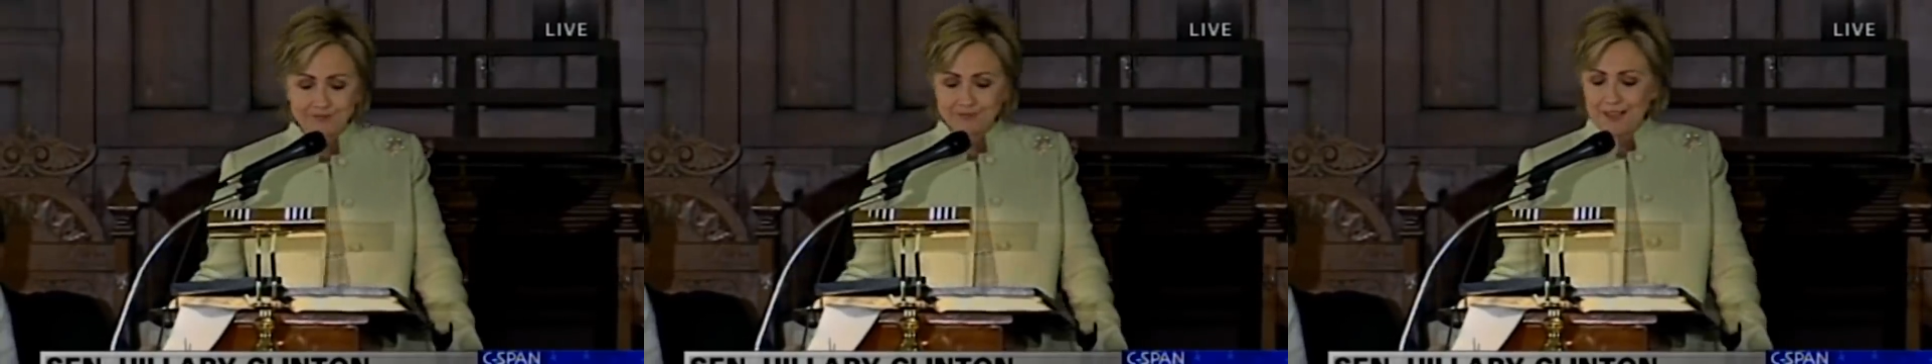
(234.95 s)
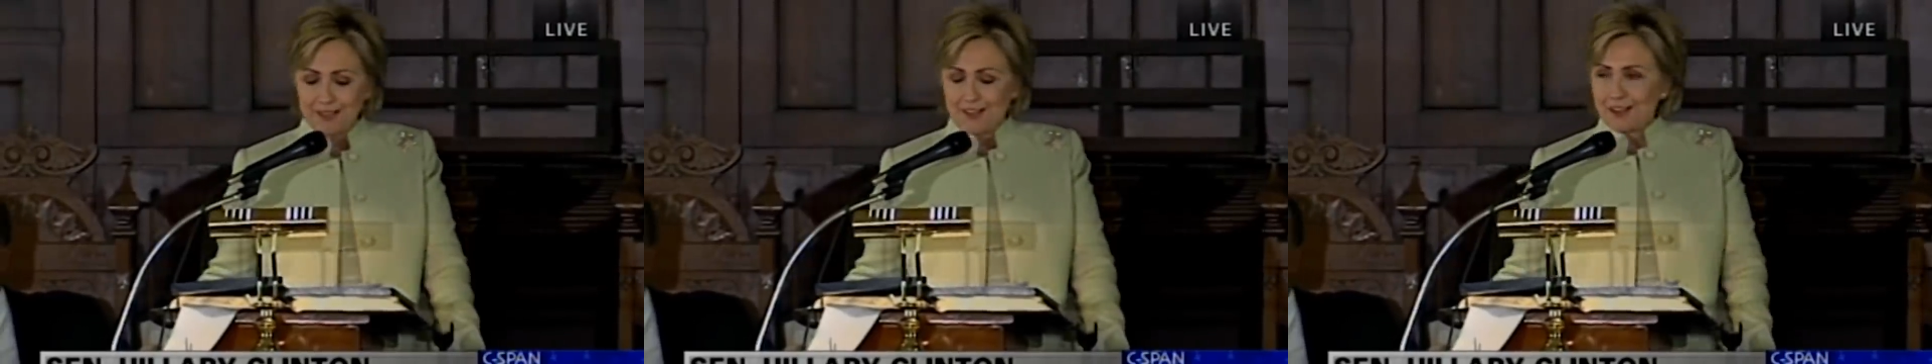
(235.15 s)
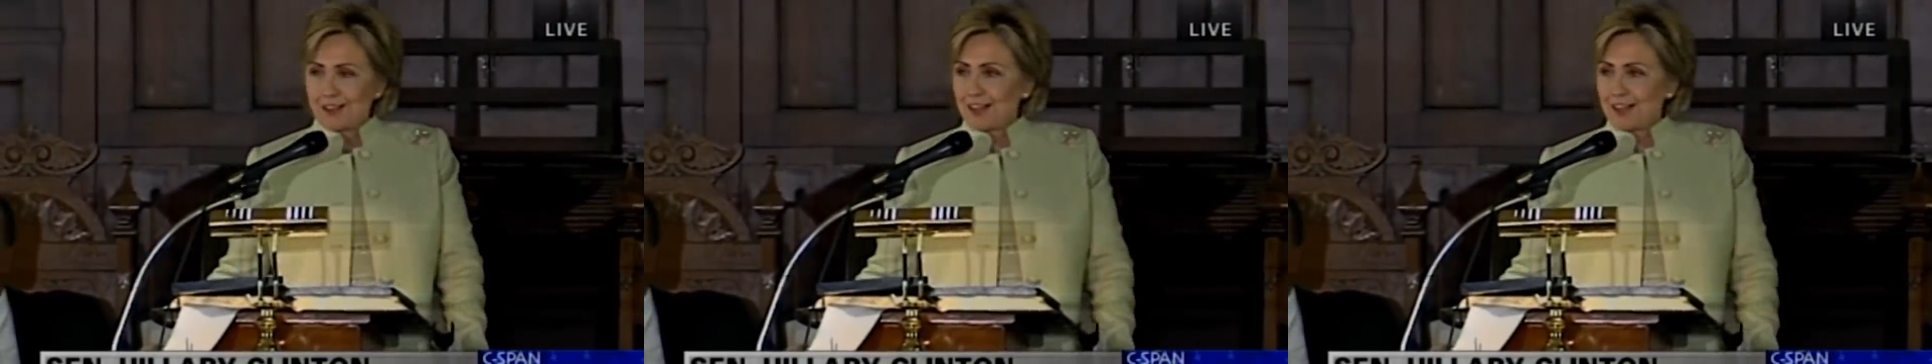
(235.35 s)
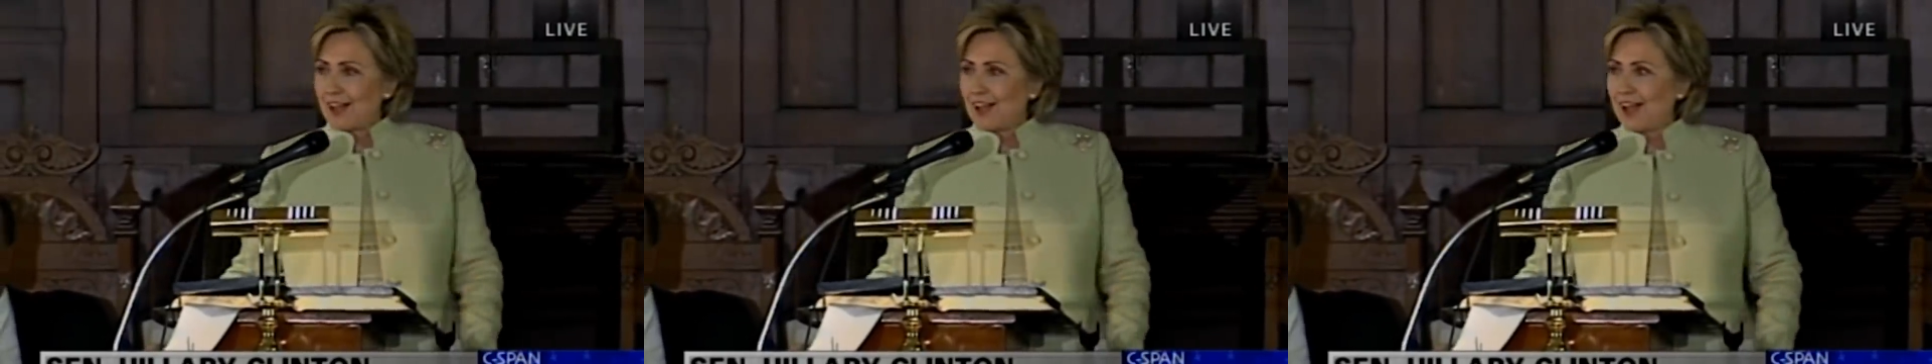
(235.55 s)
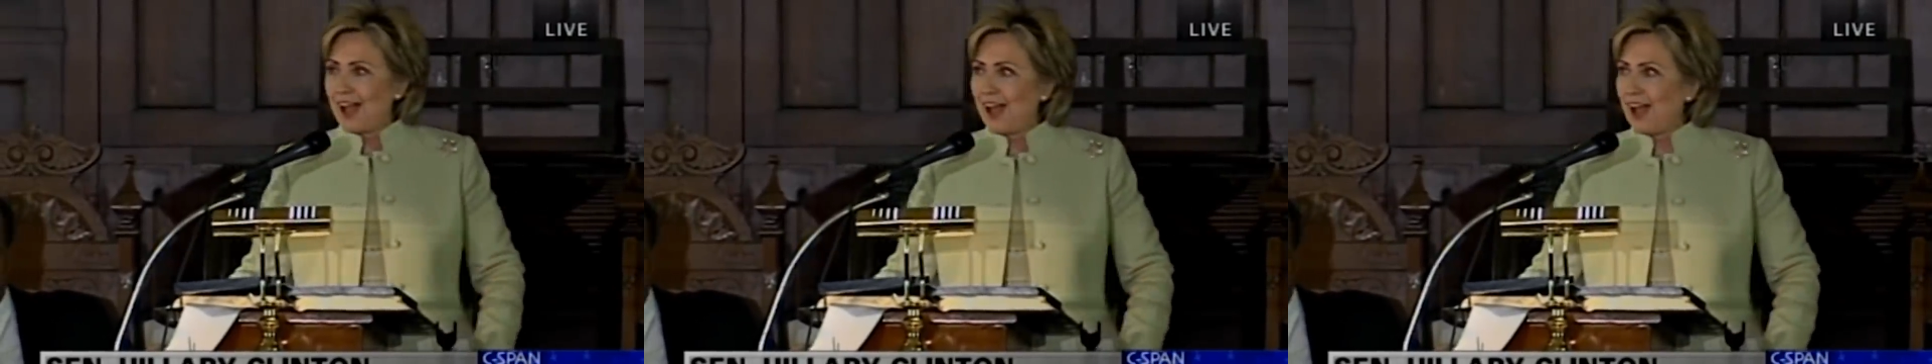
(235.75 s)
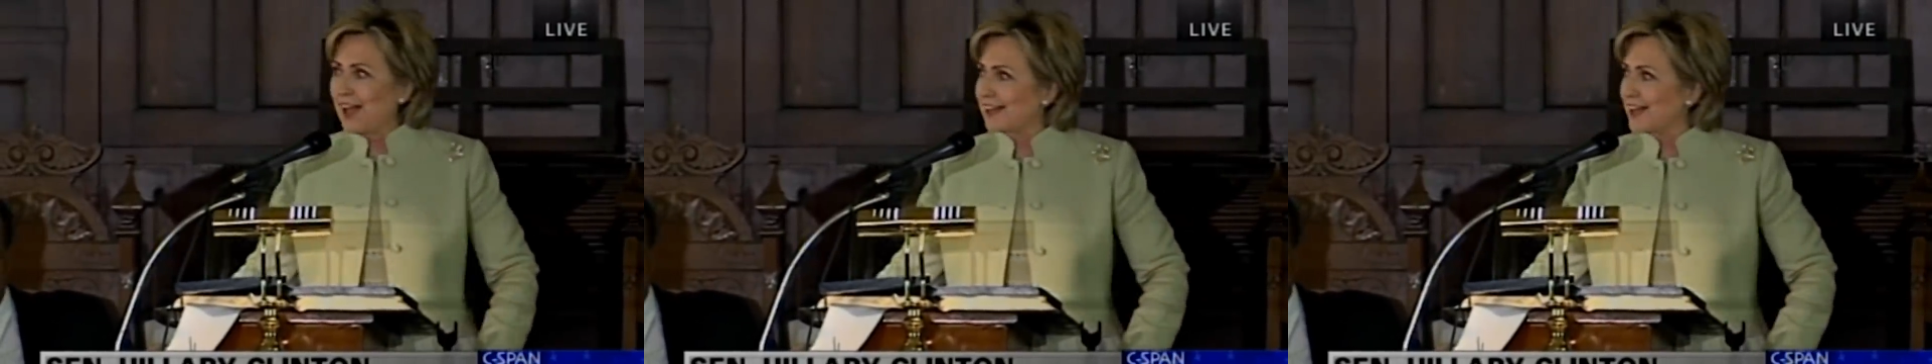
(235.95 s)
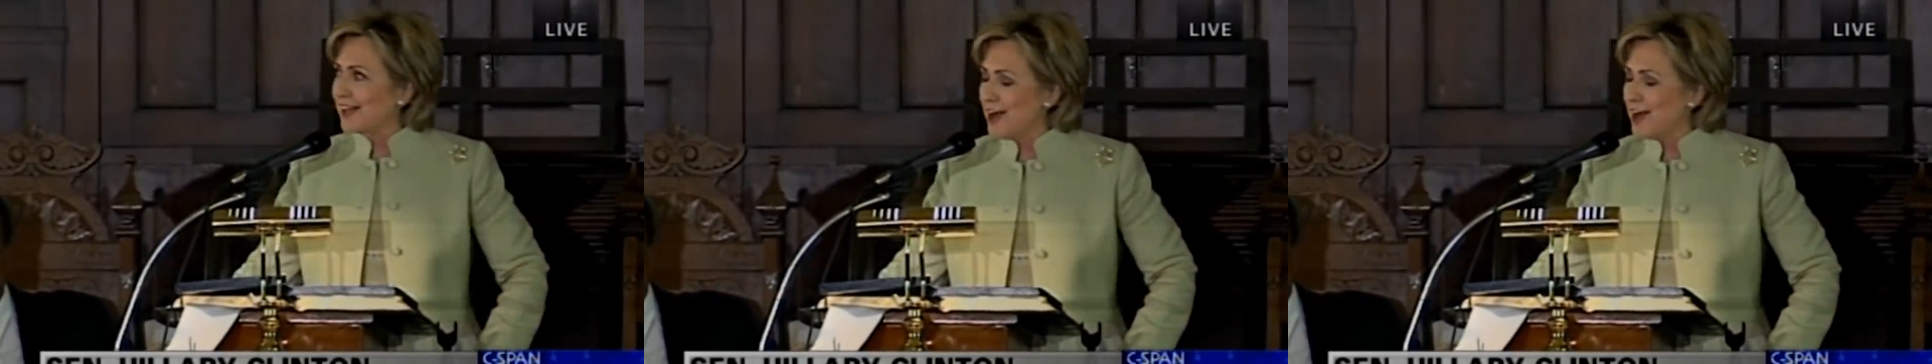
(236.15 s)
I